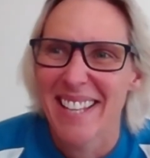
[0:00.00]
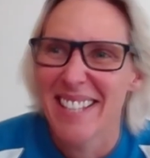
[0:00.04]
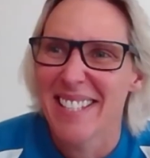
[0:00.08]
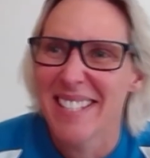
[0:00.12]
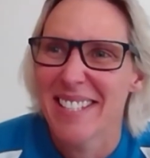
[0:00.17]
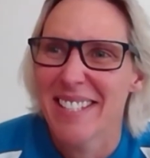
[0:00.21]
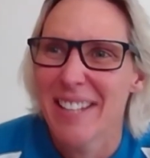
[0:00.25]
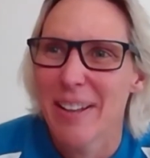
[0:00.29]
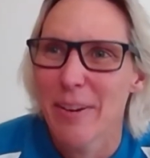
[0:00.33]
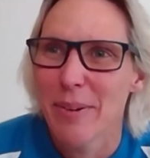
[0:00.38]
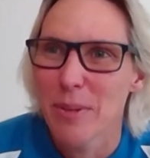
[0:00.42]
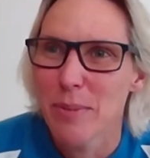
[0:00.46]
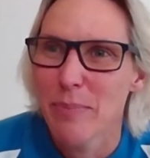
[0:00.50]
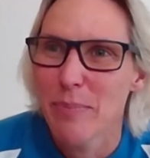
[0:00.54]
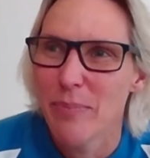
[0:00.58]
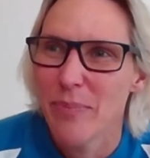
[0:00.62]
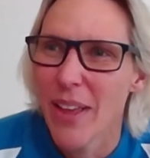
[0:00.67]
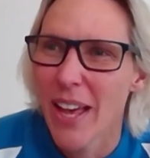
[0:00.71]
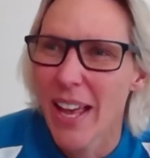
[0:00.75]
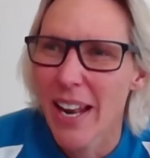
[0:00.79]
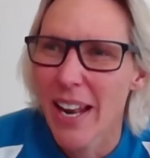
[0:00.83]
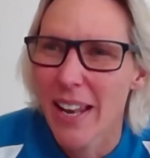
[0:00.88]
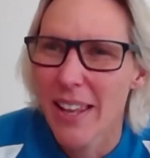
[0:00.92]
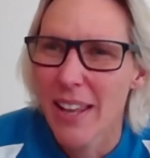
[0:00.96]
There was
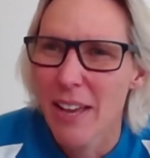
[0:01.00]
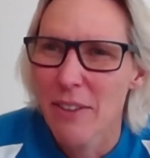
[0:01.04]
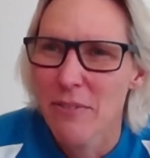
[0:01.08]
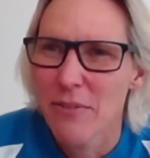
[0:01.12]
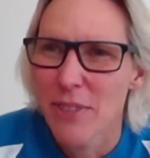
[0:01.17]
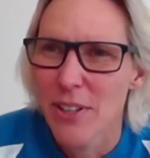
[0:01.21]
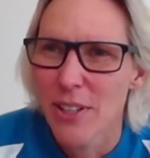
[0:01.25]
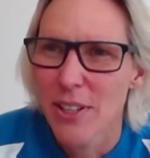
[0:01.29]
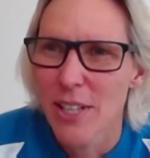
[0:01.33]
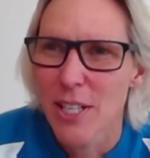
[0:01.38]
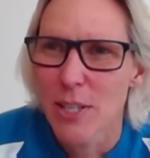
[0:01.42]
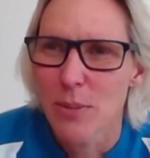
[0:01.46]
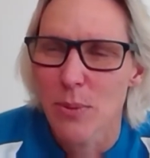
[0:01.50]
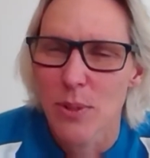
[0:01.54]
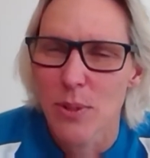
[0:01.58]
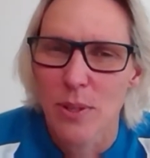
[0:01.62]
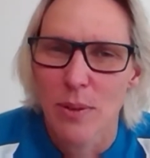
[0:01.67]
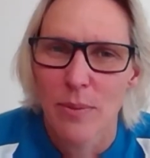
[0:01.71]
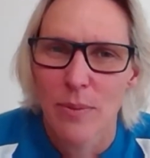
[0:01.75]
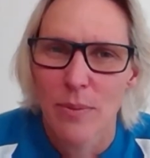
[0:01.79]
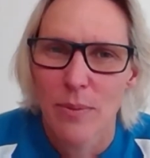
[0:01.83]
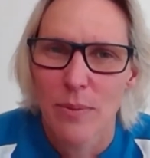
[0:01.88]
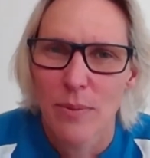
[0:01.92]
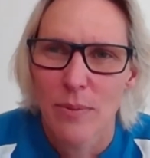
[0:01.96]
that village was
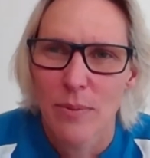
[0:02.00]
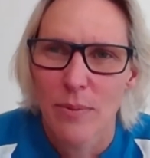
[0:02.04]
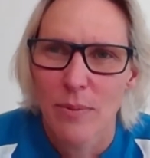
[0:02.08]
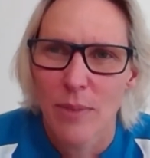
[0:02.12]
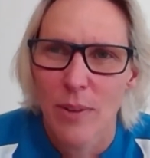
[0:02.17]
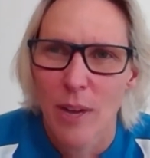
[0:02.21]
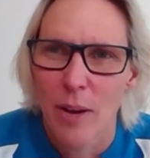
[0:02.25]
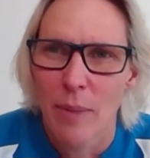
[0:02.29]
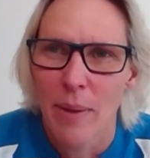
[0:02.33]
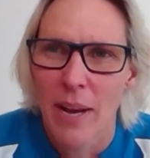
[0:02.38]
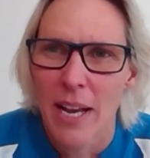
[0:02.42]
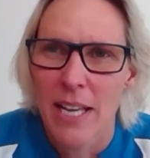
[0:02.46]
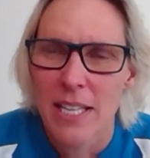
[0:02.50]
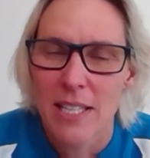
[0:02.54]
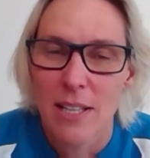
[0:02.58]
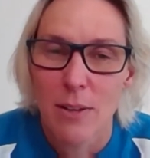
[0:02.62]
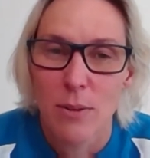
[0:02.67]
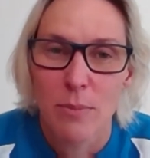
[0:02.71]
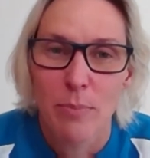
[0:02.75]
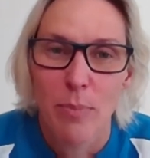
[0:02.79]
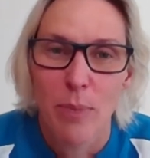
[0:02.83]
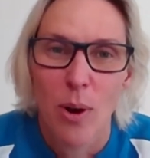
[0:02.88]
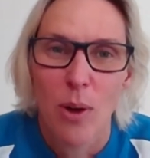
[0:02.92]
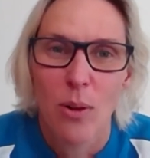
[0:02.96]
amazing. There
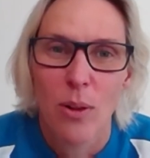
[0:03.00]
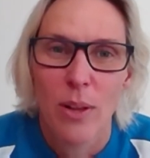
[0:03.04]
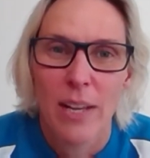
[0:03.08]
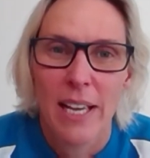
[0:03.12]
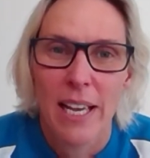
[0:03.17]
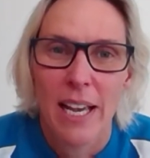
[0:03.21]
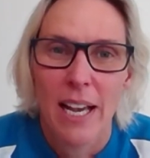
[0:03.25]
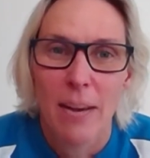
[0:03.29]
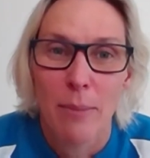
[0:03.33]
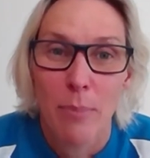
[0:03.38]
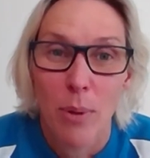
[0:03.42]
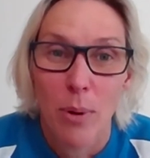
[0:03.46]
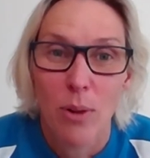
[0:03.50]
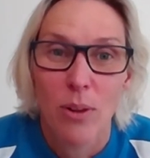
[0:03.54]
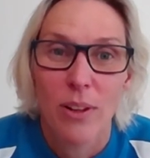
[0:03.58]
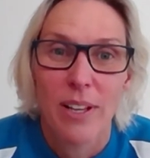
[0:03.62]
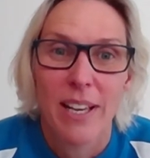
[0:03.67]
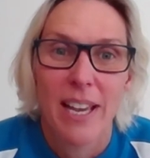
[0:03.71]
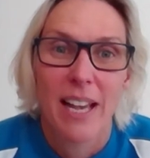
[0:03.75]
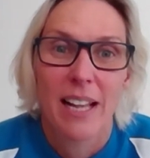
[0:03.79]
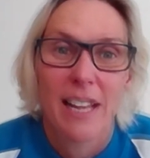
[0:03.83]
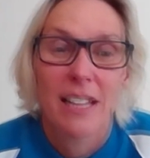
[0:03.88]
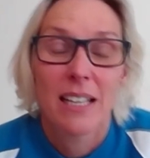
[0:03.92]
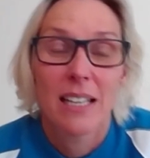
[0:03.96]
was a bowling
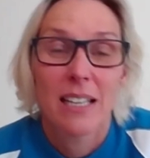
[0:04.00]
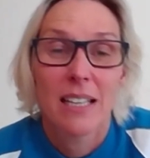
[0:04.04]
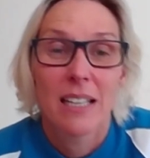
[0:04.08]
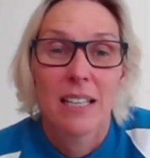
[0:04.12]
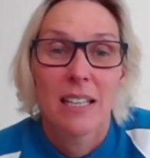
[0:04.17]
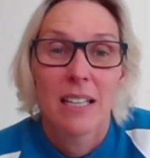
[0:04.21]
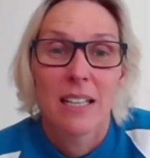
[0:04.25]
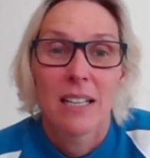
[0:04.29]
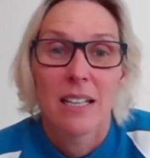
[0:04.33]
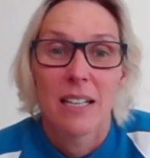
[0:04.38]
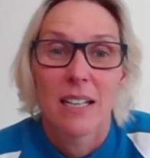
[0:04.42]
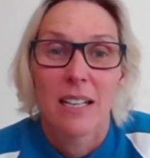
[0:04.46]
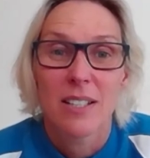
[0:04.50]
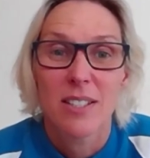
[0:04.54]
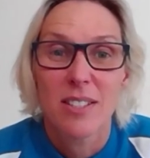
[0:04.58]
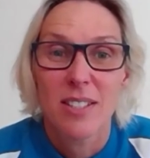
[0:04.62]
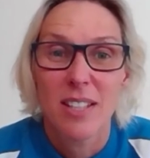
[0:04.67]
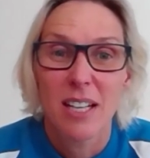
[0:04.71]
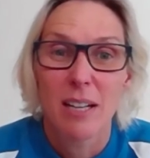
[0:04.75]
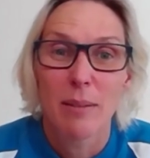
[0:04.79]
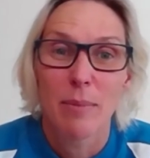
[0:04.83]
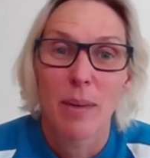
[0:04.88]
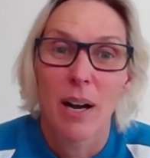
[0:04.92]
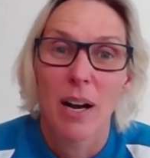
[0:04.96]
alley, a
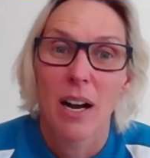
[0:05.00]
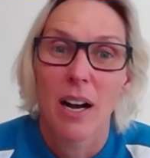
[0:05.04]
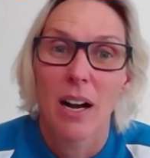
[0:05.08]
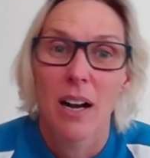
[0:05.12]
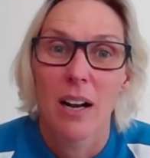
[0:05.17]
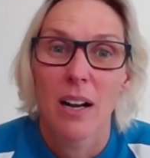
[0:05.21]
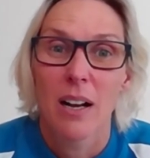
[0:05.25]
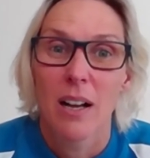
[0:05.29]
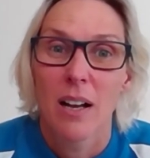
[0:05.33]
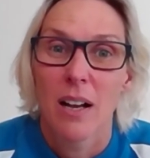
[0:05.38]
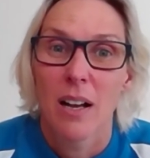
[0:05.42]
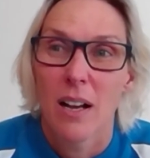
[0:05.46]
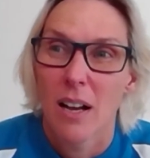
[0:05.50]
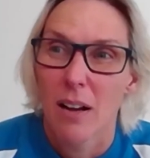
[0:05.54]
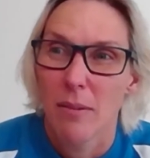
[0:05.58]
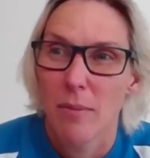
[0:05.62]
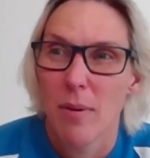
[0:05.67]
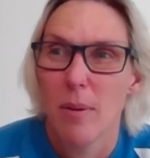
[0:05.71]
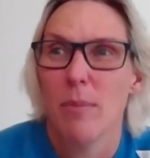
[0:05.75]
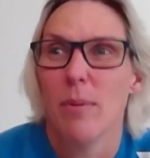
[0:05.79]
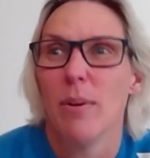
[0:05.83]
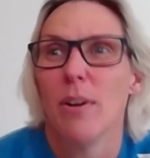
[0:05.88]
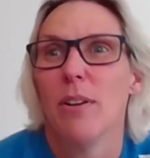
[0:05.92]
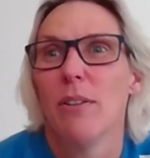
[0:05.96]
cinema,
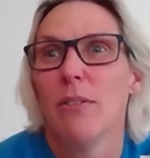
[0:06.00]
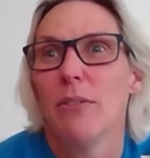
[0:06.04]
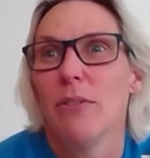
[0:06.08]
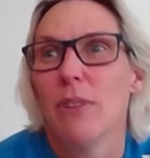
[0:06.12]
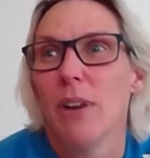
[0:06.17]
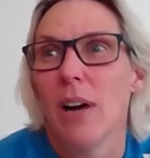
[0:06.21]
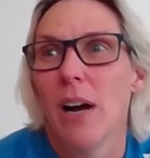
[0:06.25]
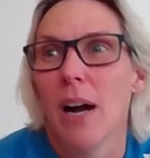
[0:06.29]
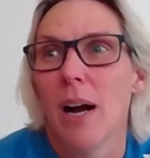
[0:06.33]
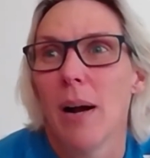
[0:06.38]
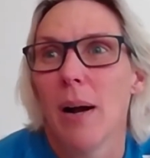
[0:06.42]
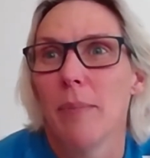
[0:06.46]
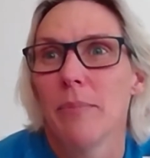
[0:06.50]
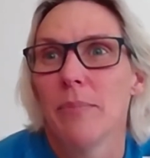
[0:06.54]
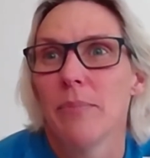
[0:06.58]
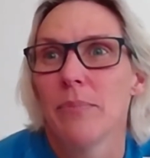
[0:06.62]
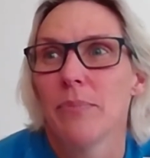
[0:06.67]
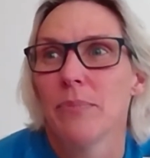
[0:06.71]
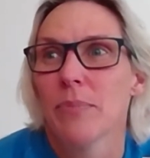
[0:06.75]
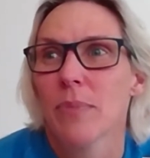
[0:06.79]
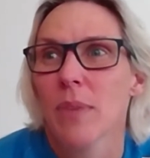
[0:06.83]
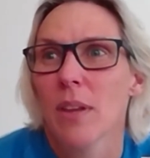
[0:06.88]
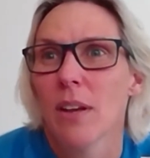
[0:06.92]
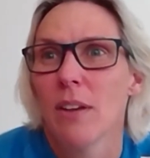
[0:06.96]
remember,
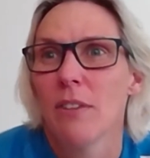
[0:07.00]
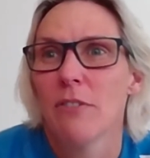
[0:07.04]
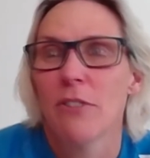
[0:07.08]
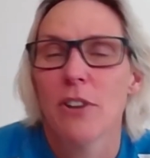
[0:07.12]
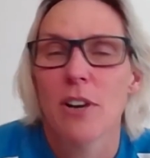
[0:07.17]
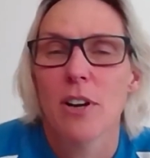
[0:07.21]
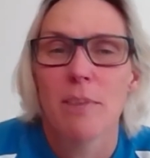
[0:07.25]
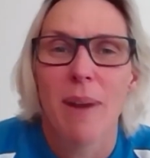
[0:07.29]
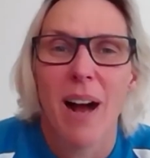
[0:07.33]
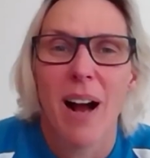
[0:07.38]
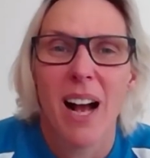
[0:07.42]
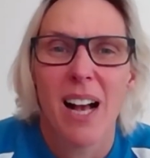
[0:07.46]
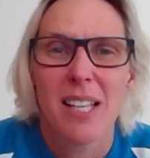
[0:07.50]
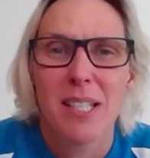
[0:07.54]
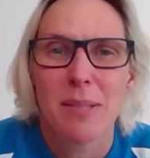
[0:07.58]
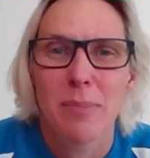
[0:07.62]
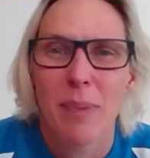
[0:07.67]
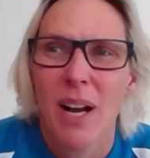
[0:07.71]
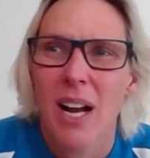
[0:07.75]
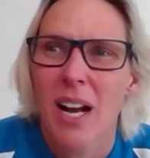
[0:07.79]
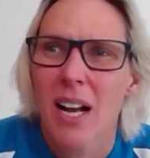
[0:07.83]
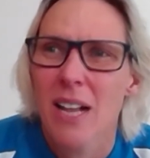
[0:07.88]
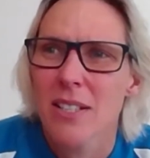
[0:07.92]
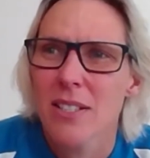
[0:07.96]
free Mars
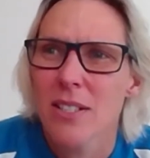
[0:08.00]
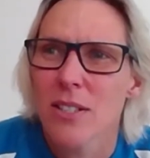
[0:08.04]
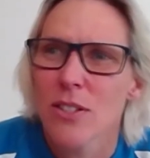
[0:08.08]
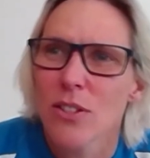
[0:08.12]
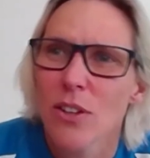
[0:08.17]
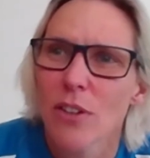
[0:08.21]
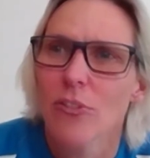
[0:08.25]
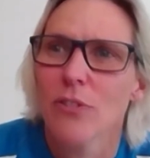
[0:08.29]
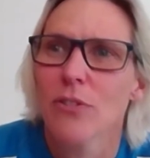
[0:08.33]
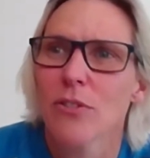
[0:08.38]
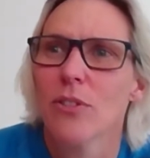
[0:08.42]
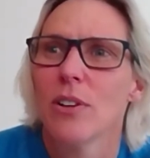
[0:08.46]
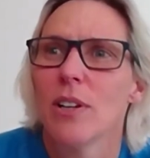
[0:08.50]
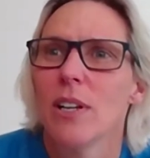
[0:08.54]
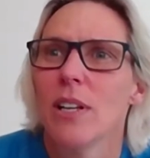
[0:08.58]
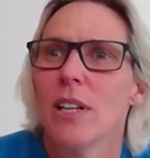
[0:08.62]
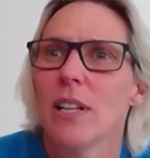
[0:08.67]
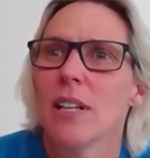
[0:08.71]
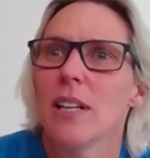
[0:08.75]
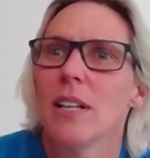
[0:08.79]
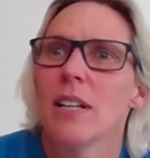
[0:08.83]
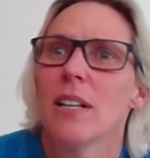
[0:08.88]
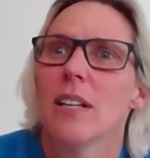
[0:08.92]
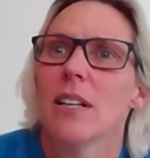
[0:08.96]
bars and soft
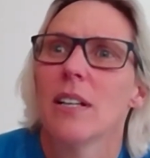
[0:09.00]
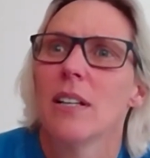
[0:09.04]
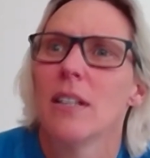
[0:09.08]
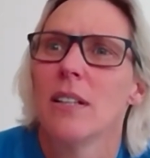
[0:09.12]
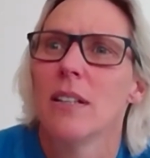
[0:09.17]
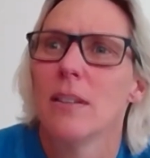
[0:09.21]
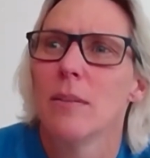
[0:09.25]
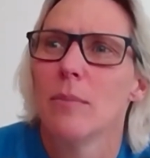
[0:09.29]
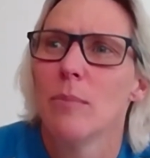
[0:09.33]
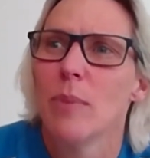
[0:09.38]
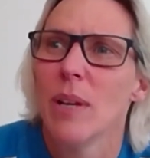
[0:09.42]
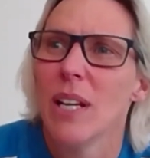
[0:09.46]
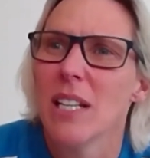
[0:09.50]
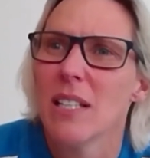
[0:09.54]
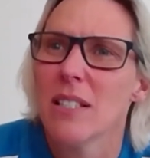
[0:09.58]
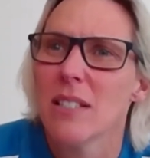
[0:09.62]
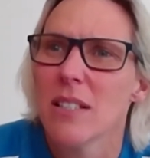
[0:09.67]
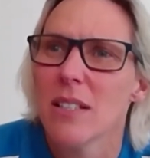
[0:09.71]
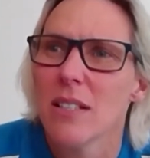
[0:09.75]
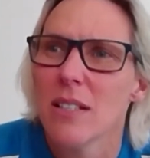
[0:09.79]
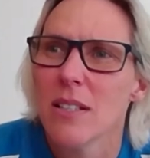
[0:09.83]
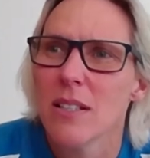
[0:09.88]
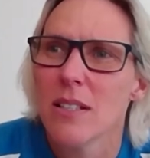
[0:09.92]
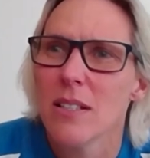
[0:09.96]
drink and
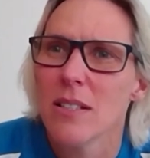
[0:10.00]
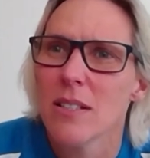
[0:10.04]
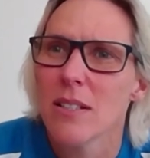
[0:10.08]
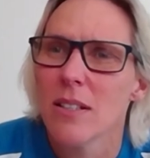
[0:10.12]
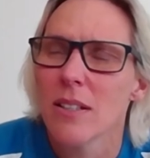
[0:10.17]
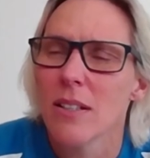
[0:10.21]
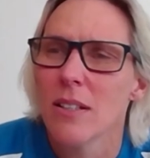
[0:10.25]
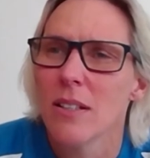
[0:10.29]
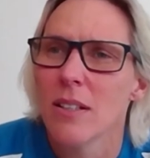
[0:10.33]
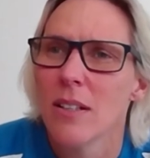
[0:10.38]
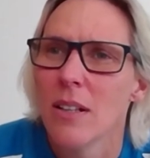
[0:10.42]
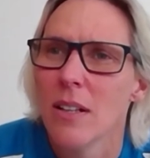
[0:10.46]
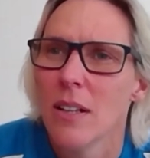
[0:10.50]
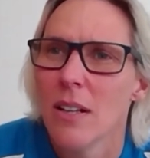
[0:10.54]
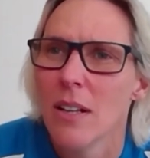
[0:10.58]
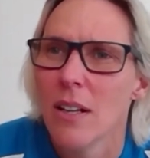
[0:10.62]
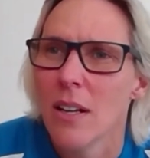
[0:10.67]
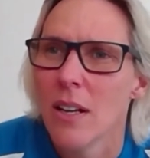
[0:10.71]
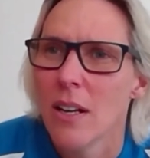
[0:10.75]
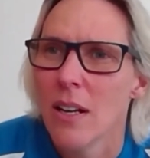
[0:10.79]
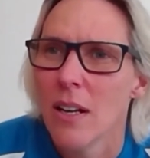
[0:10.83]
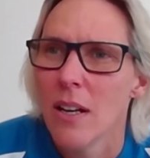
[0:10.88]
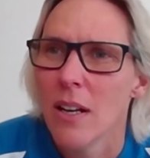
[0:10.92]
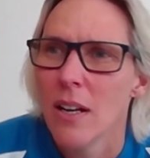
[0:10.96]
pizzas and
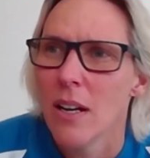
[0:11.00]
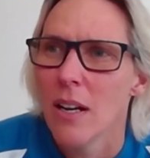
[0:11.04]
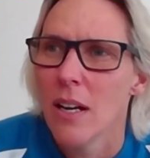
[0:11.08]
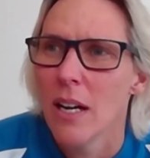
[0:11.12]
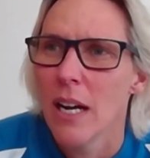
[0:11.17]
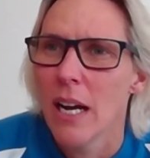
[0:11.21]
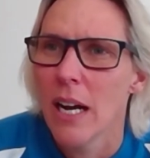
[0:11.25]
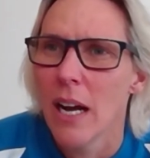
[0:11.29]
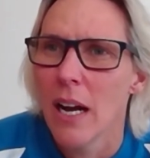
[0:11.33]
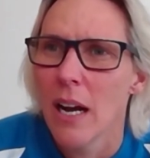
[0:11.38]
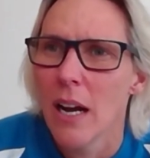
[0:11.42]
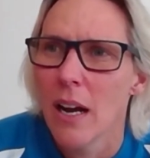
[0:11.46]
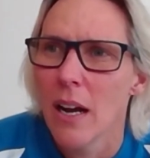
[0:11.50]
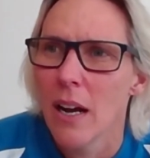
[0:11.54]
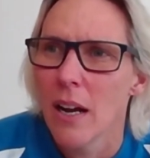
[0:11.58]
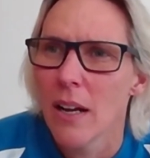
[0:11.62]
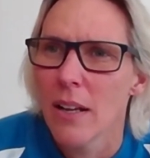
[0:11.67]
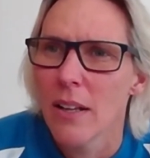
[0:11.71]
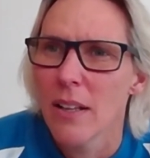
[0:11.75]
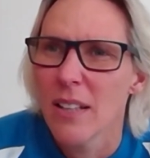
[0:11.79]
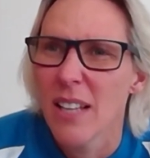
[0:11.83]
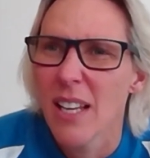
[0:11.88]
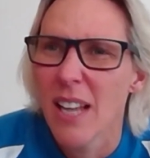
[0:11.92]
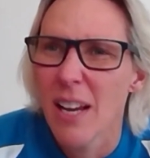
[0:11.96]

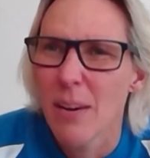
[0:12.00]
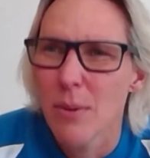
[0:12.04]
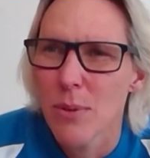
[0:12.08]
it